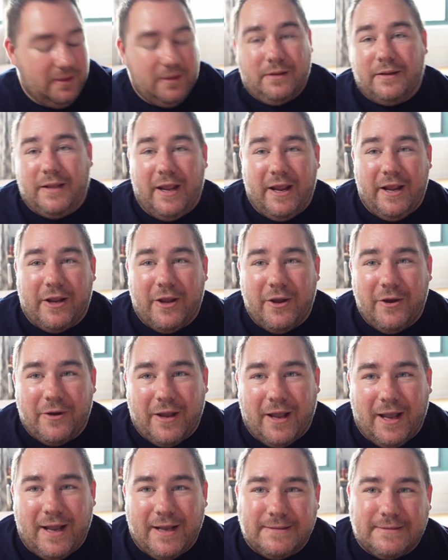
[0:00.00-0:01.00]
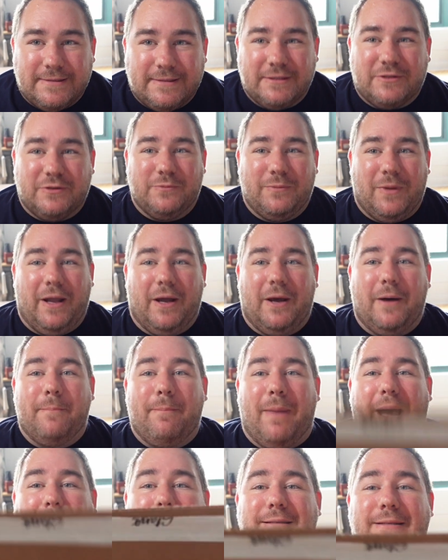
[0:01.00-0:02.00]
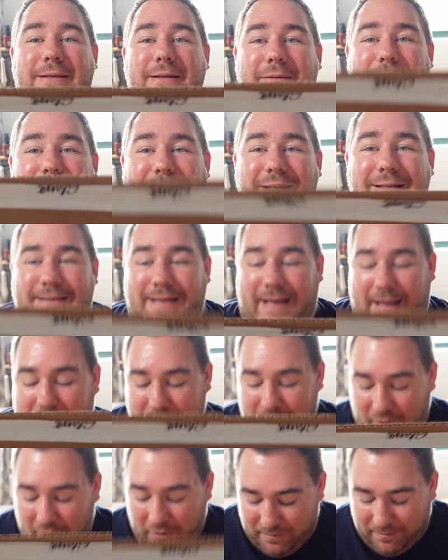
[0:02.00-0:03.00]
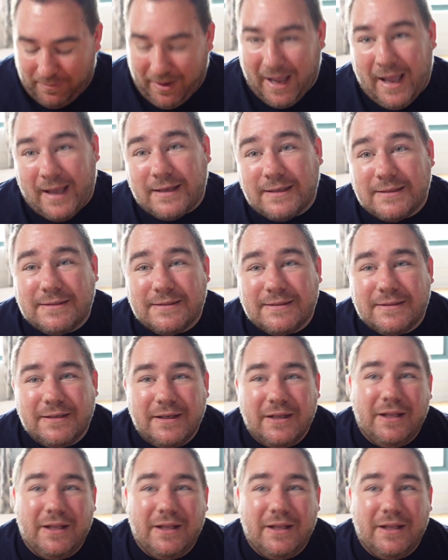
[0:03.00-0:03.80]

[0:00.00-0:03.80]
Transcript: There you go, guys. This is my unboxing of my StangMode box.